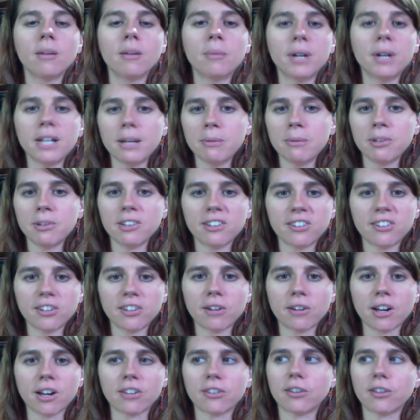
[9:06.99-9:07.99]
My name is Alyssa
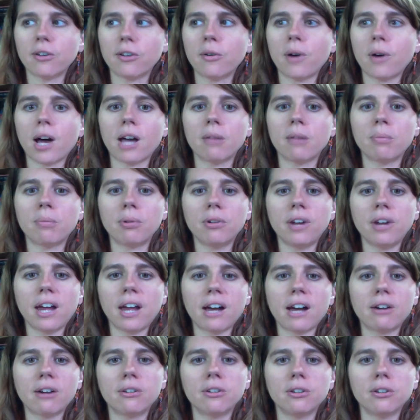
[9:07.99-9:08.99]
Grasso. I put
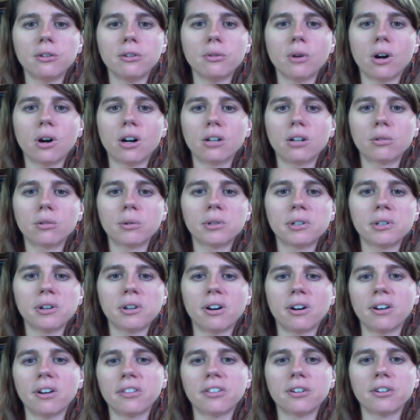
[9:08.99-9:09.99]
out new Awkward
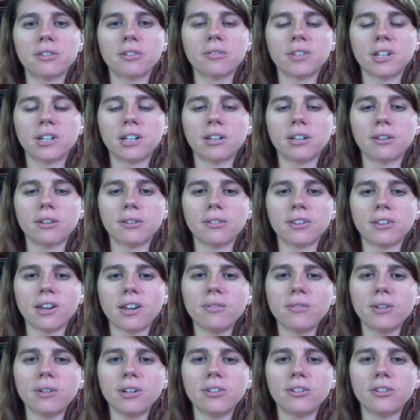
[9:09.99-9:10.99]
Author videos
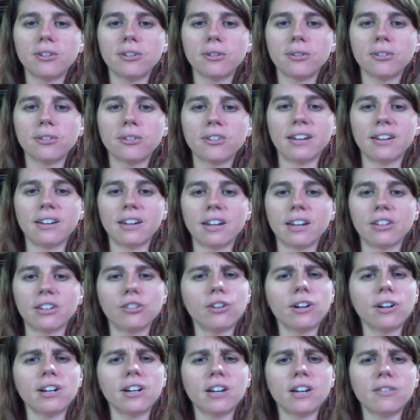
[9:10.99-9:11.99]
every Tuesday. I
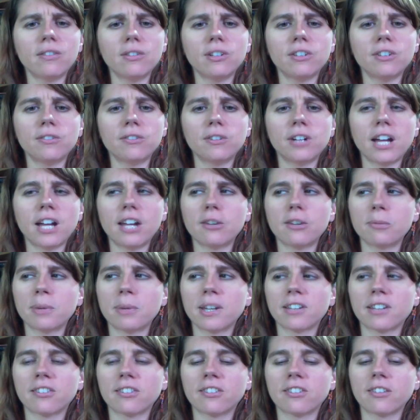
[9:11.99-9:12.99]
try to cover different
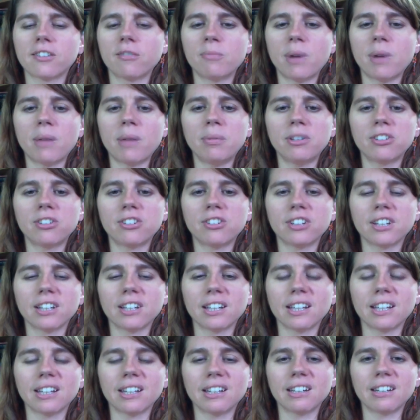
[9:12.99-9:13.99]
aspects of
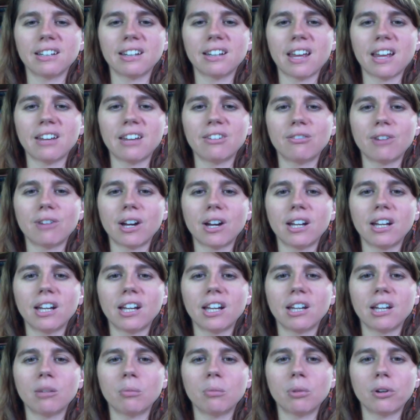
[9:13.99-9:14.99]
publishing and
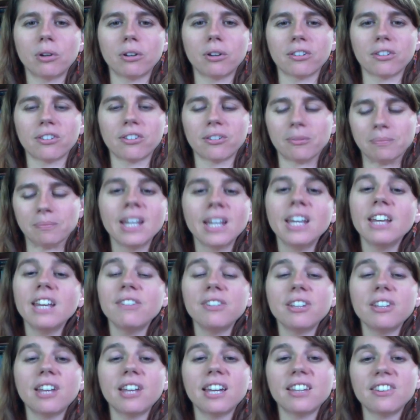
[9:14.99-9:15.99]
writing in books.
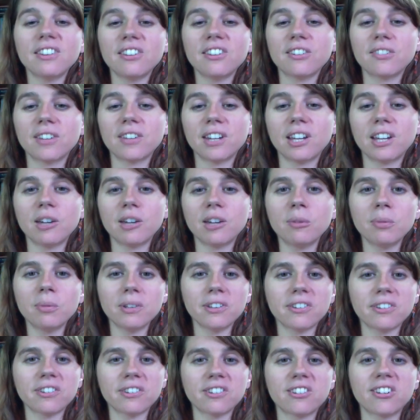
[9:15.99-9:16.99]
If you like this video,
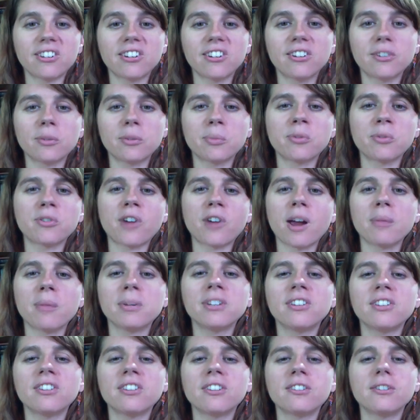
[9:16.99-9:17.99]
please consider
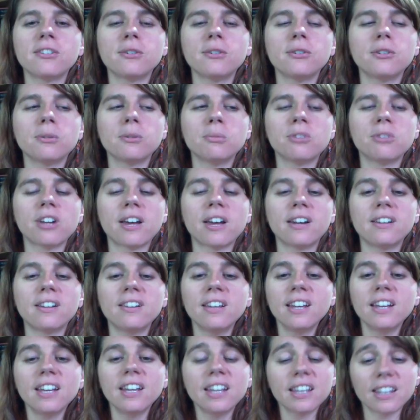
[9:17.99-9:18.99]
subscribing to this YouTube
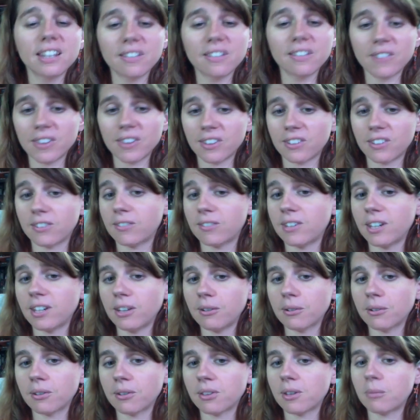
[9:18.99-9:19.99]
channel, giving this
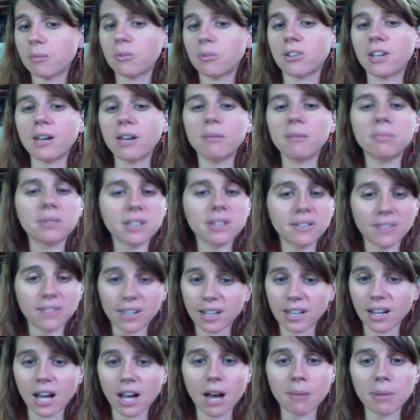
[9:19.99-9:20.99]
video a thumbs up,
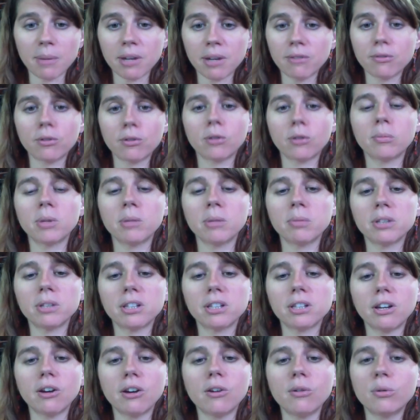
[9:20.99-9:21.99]
leaving a comment for me
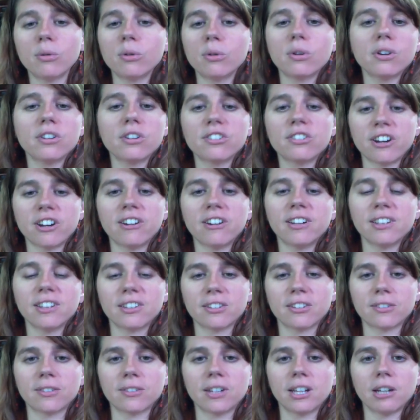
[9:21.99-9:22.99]
below, or sharing
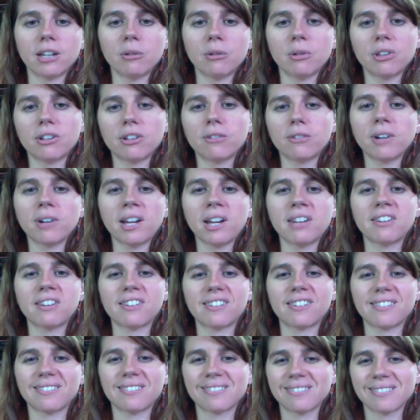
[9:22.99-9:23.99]
this video with your
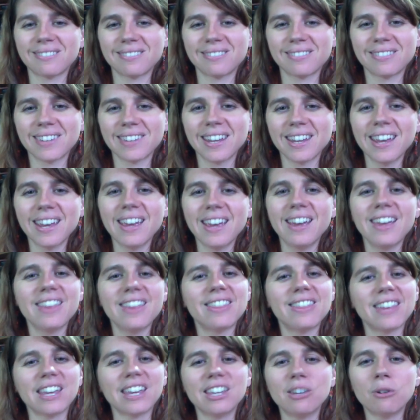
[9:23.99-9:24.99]
friends.
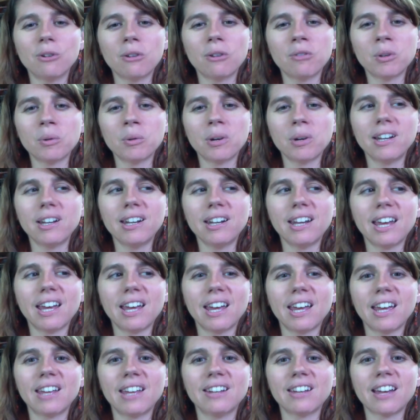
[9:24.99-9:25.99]
Thank you everyone,
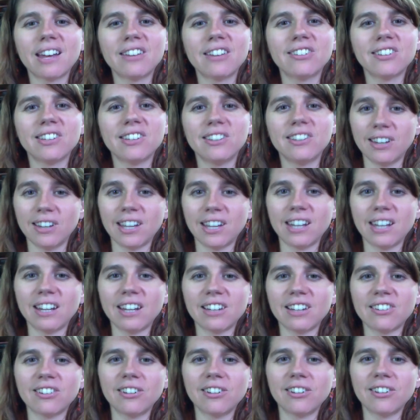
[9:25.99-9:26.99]
and I'll see you again
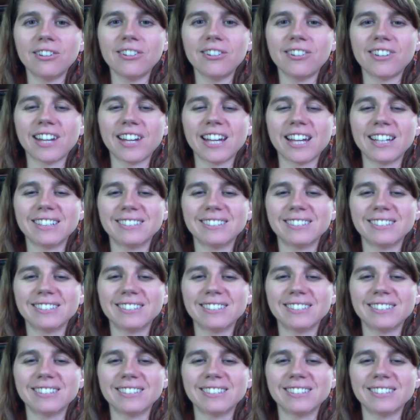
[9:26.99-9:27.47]
next Tuesday.